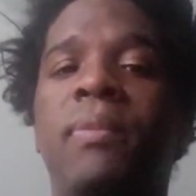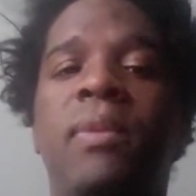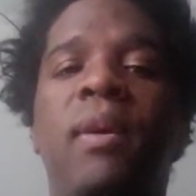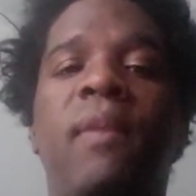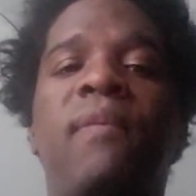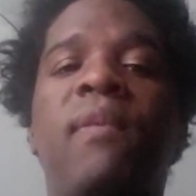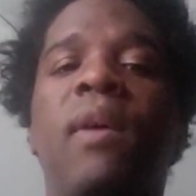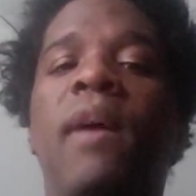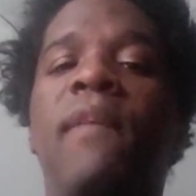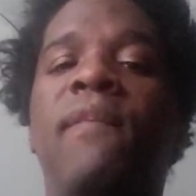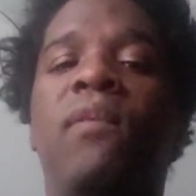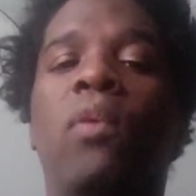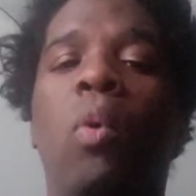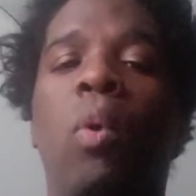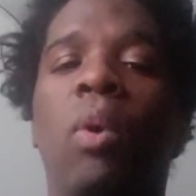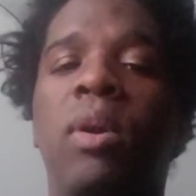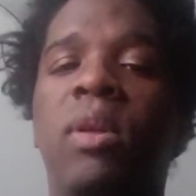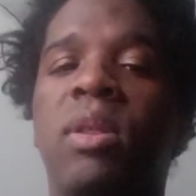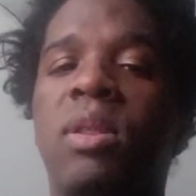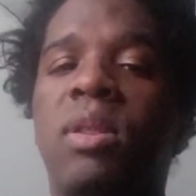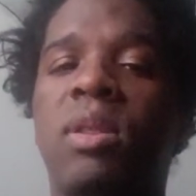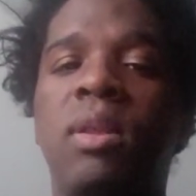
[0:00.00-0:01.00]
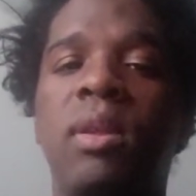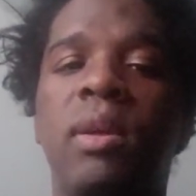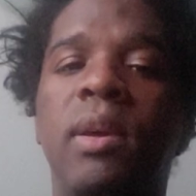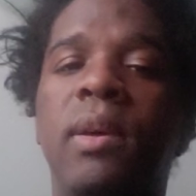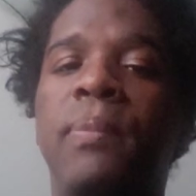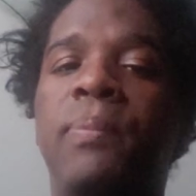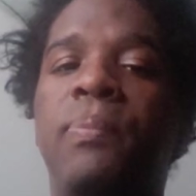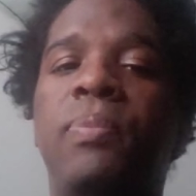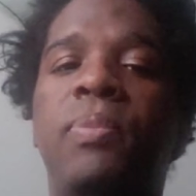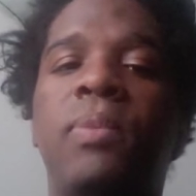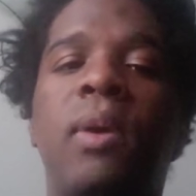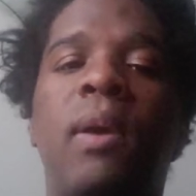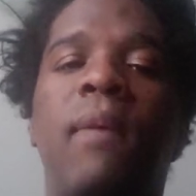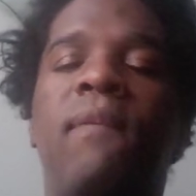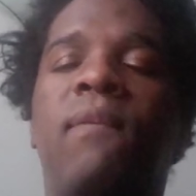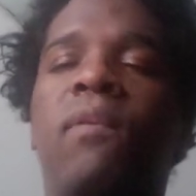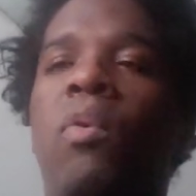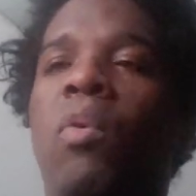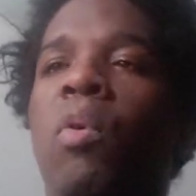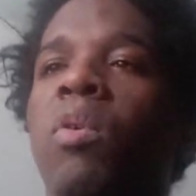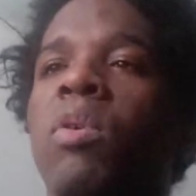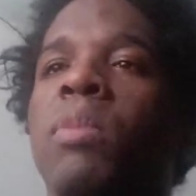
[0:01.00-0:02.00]
Of course,
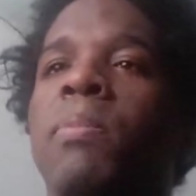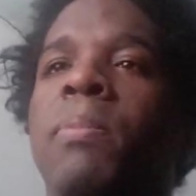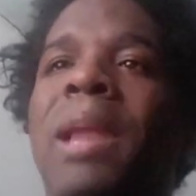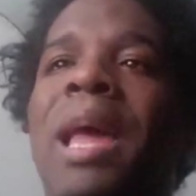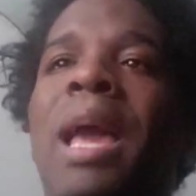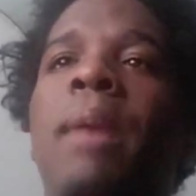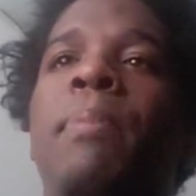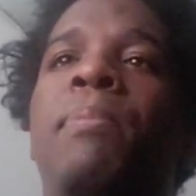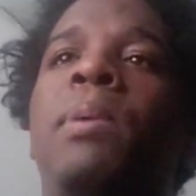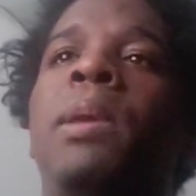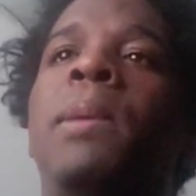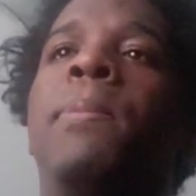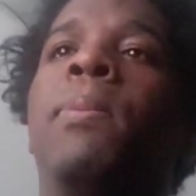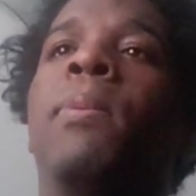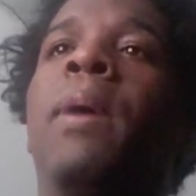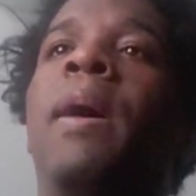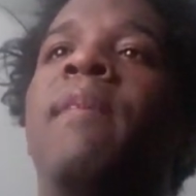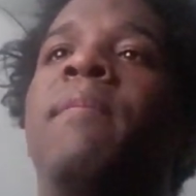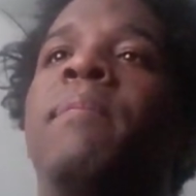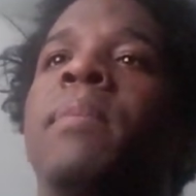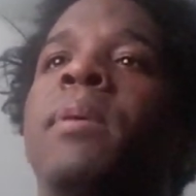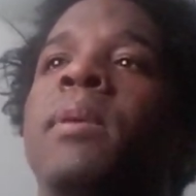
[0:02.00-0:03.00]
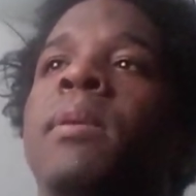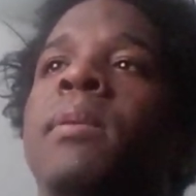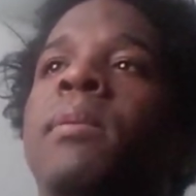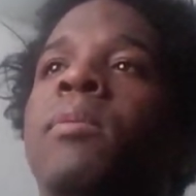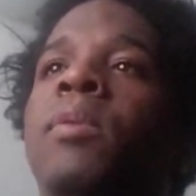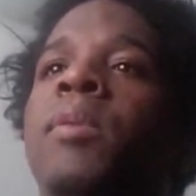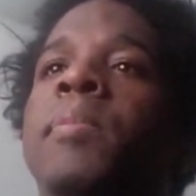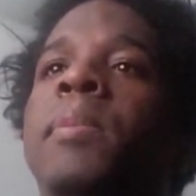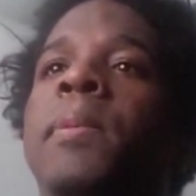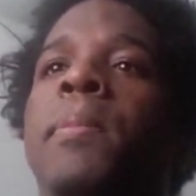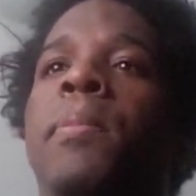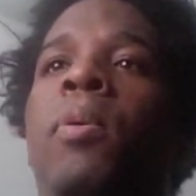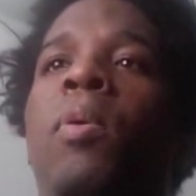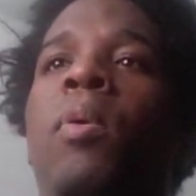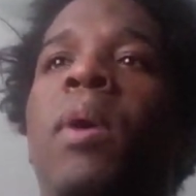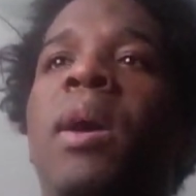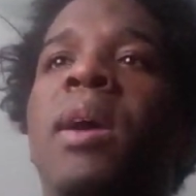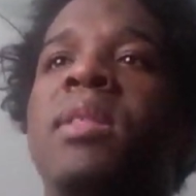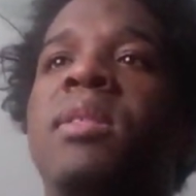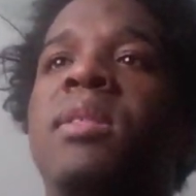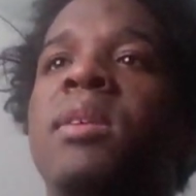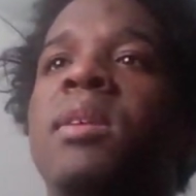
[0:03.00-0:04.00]
black people we've been
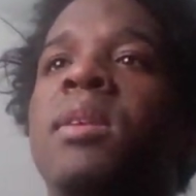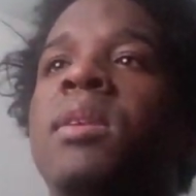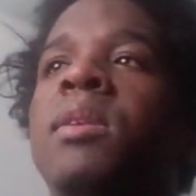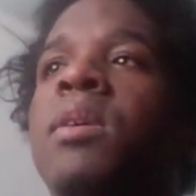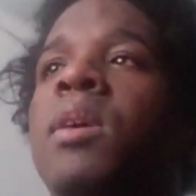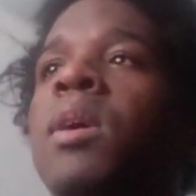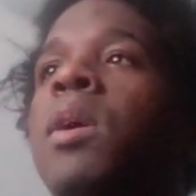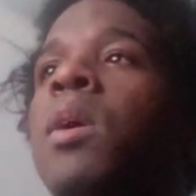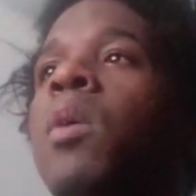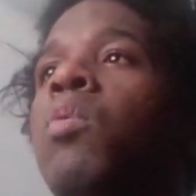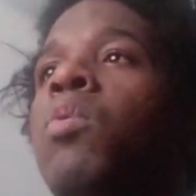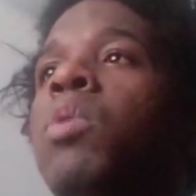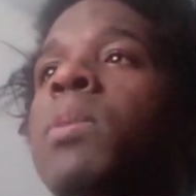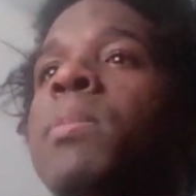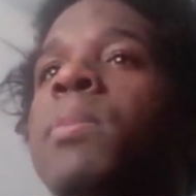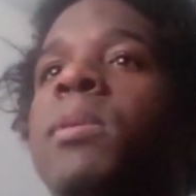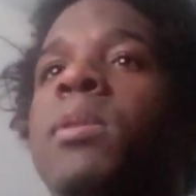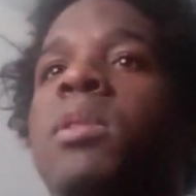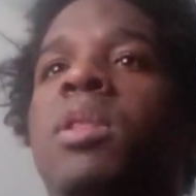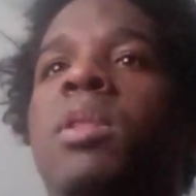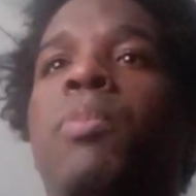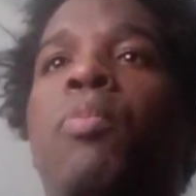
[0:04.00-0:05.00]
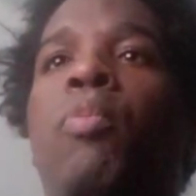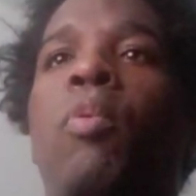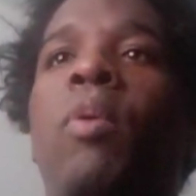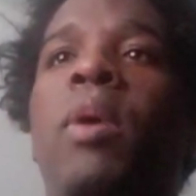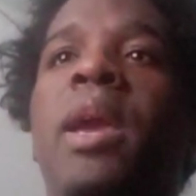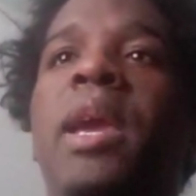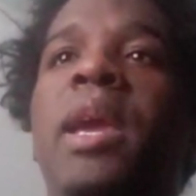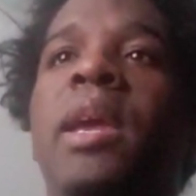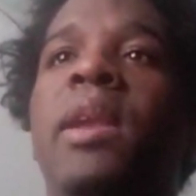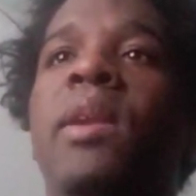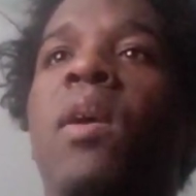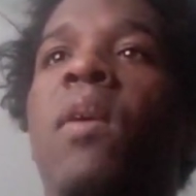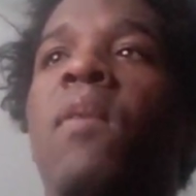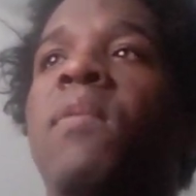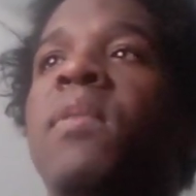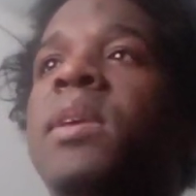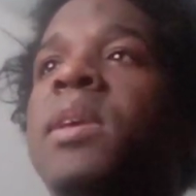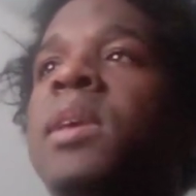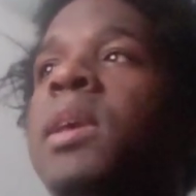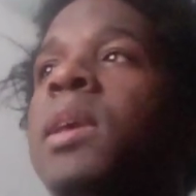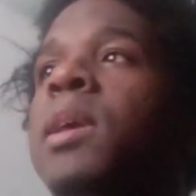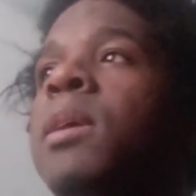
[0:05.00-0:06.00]
poisoned. We've been sprayed over
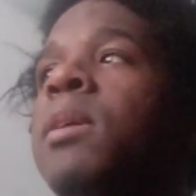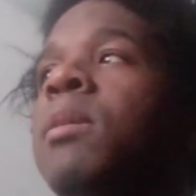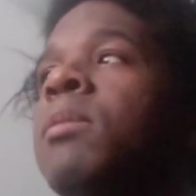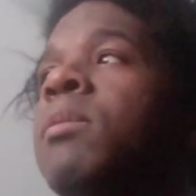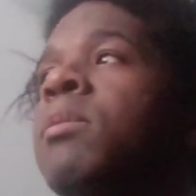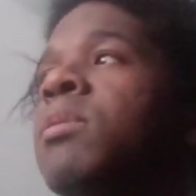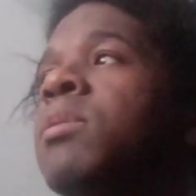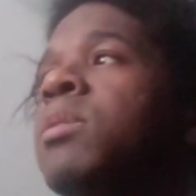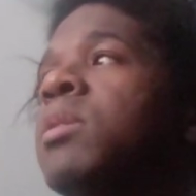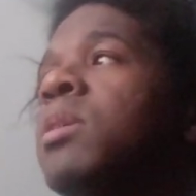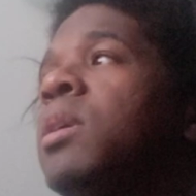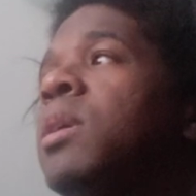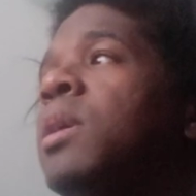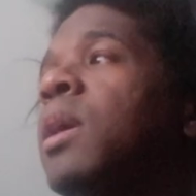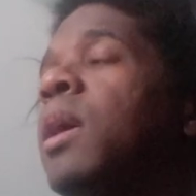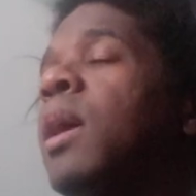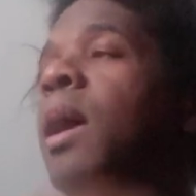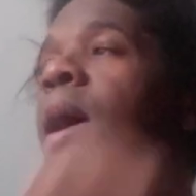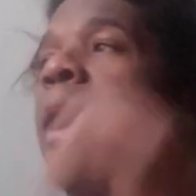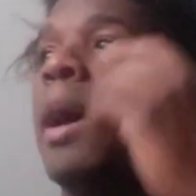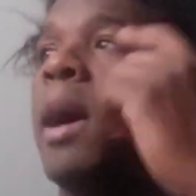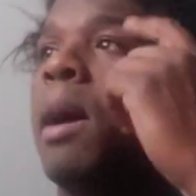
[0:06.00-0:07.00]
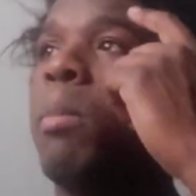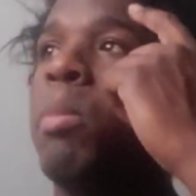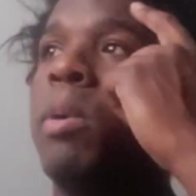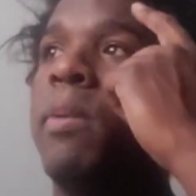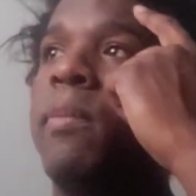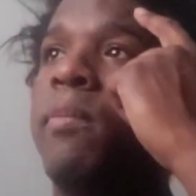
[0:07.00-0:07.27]
the years. I